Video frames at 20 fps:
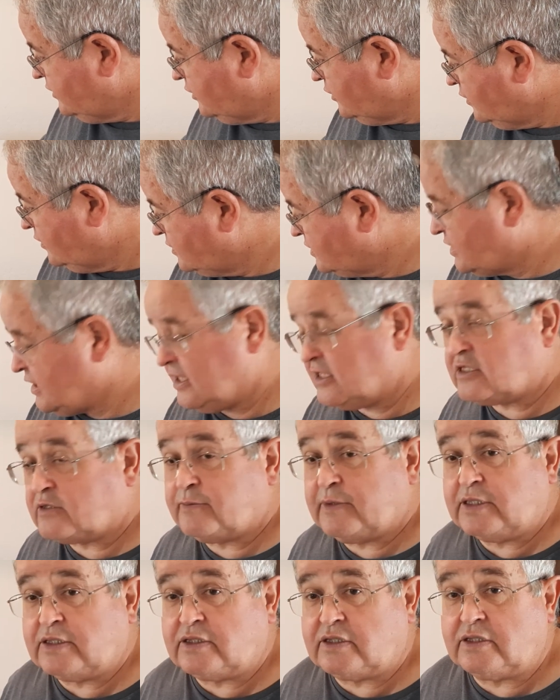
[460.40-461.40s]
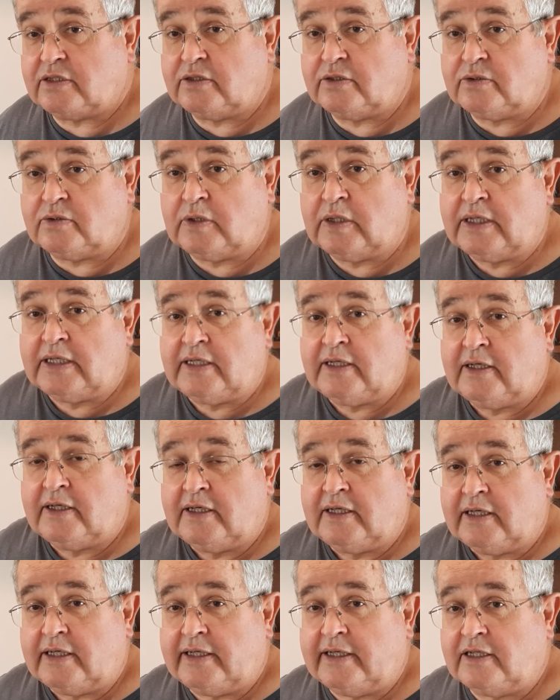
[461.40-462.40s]
Old Testament
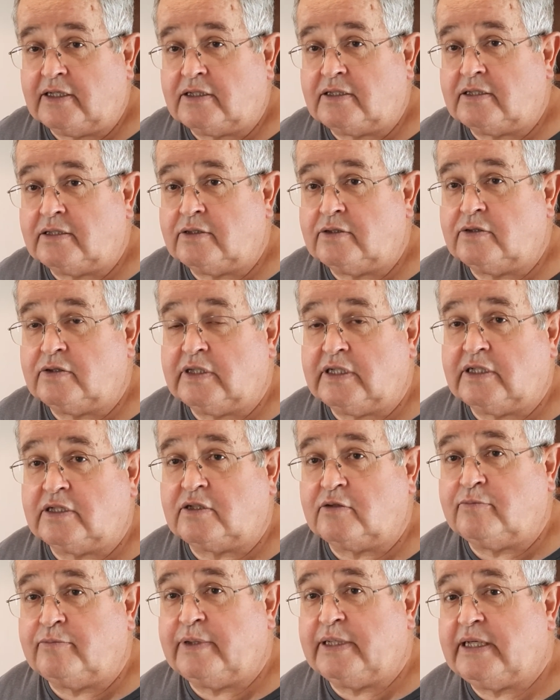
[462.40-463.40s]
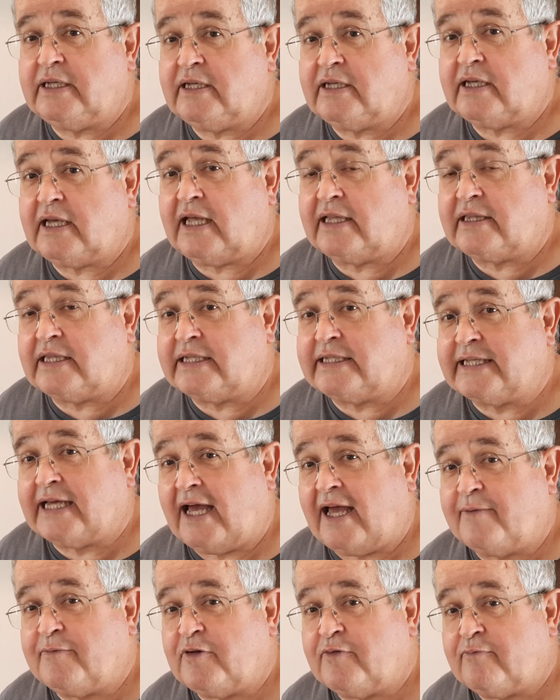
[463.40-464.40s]
into being at the
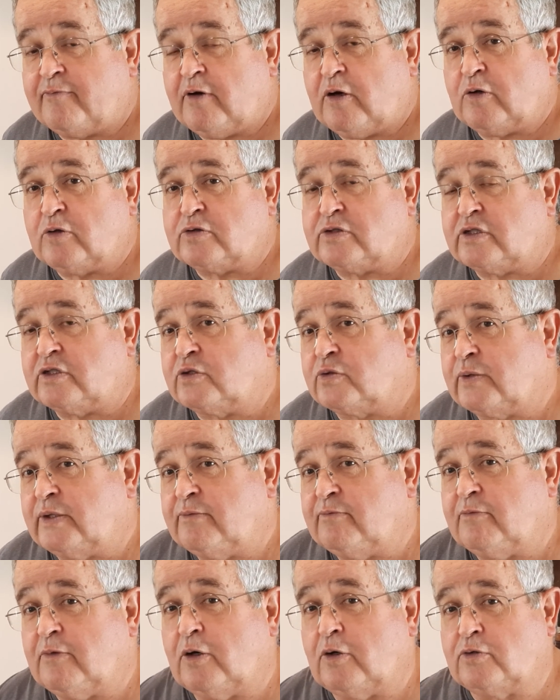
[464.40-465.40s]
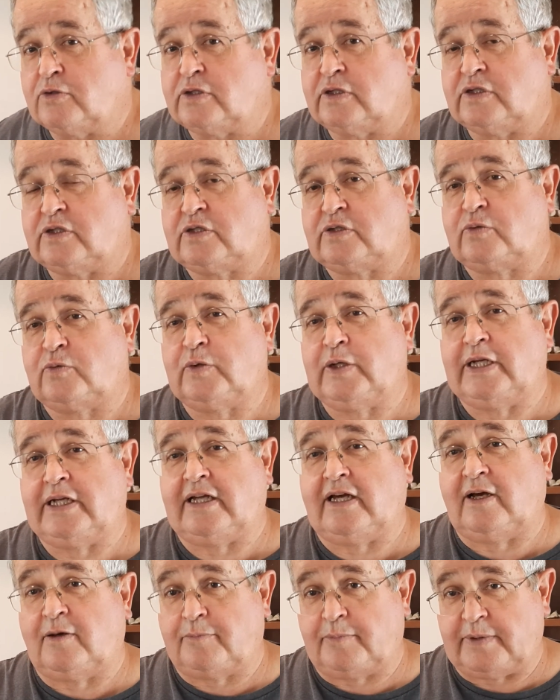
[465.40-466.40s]
time of Moses, when Moses went
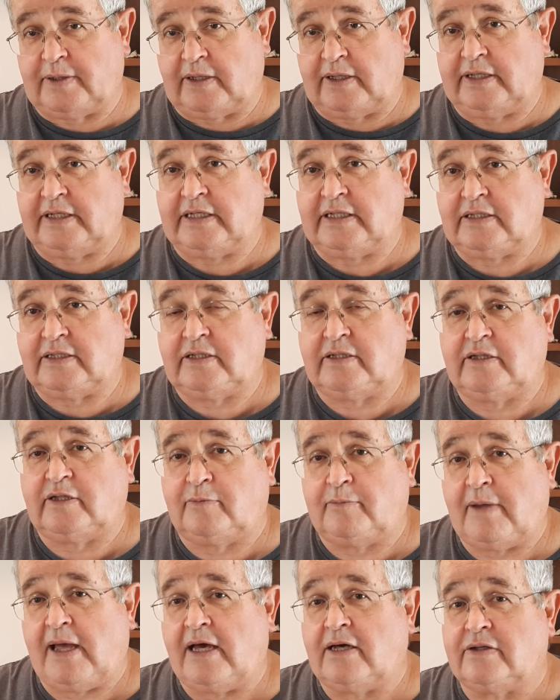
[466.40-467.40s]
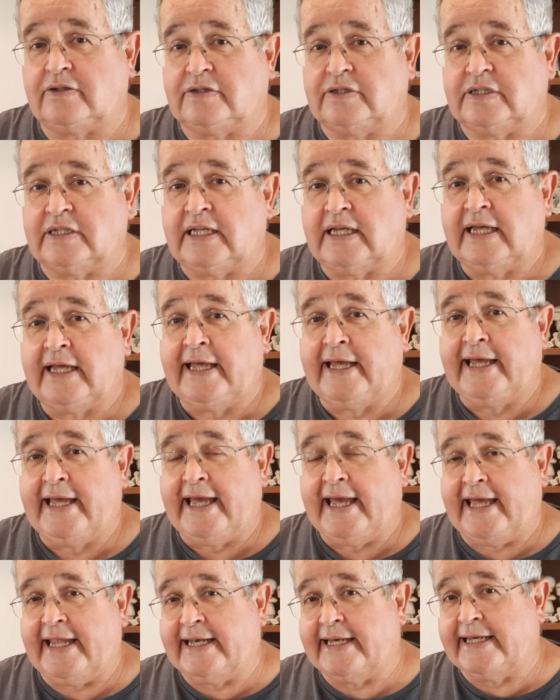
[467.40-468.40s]
up into the mountain
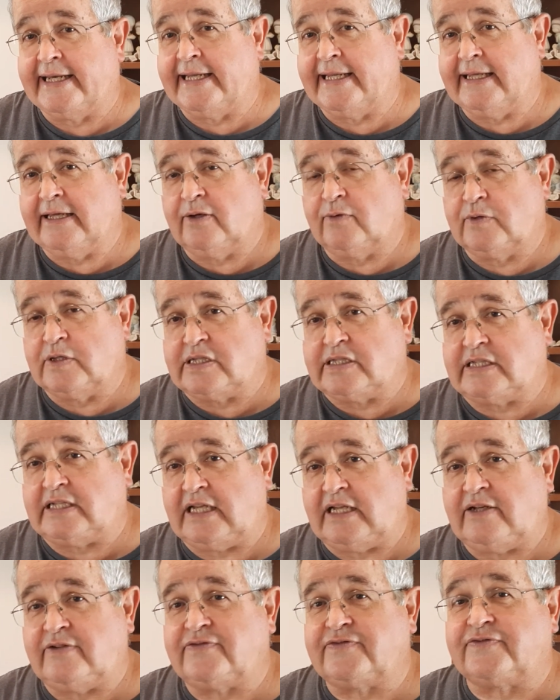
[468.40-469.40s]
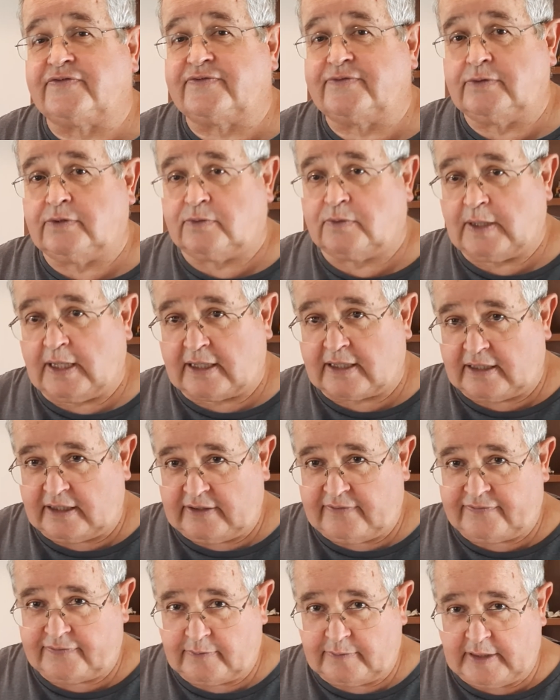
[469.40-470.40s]
and received directly
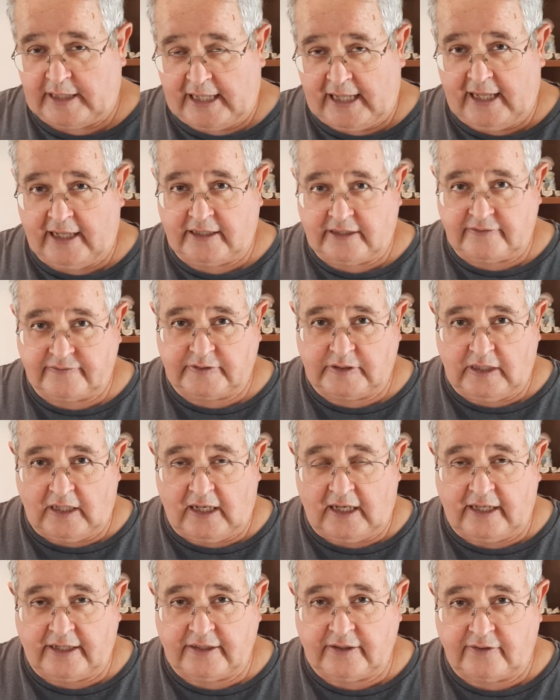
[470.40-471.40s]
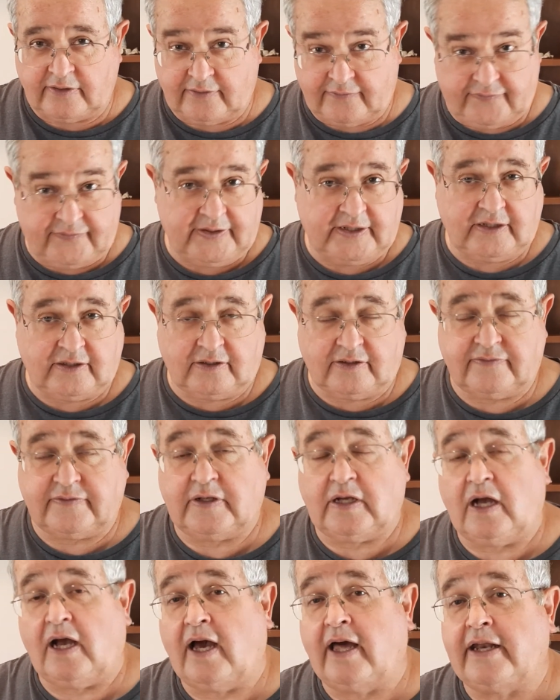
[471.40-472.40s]
from the hand of God, or the finger of
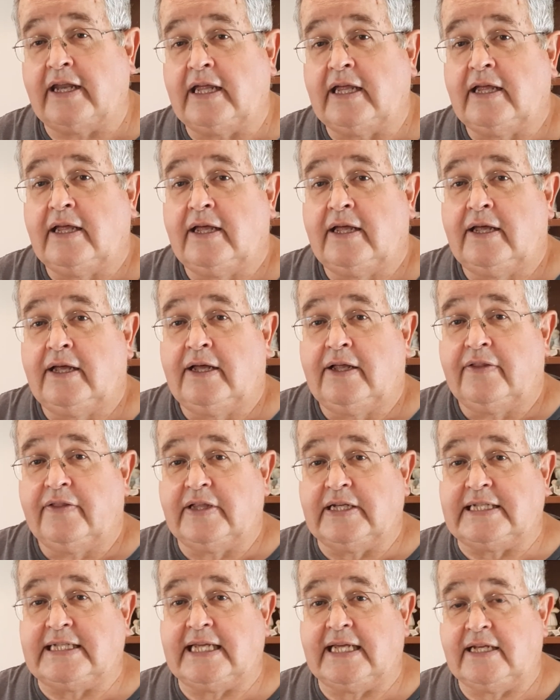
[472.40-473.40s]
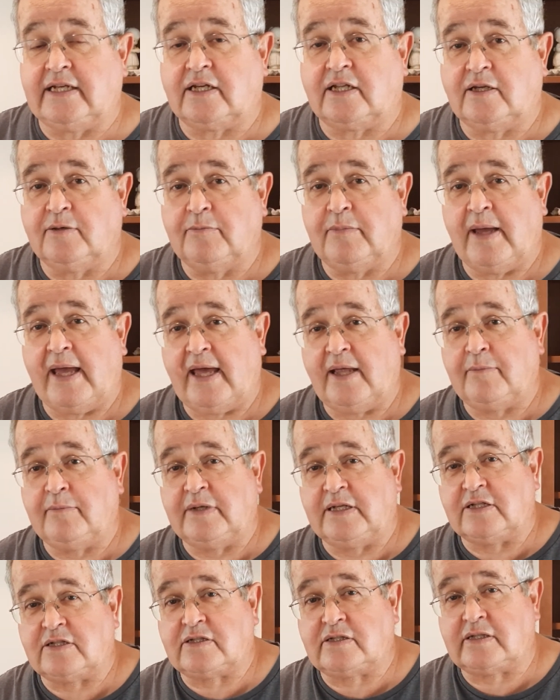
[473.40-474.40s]
God, the 10
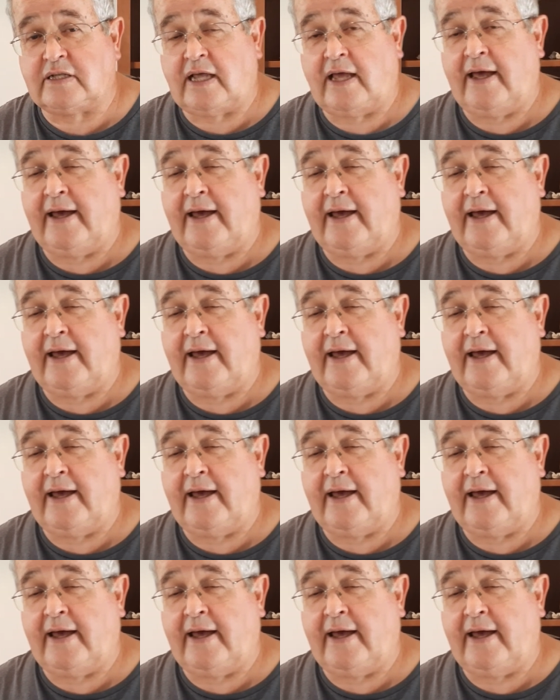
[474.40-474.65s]
Commandments.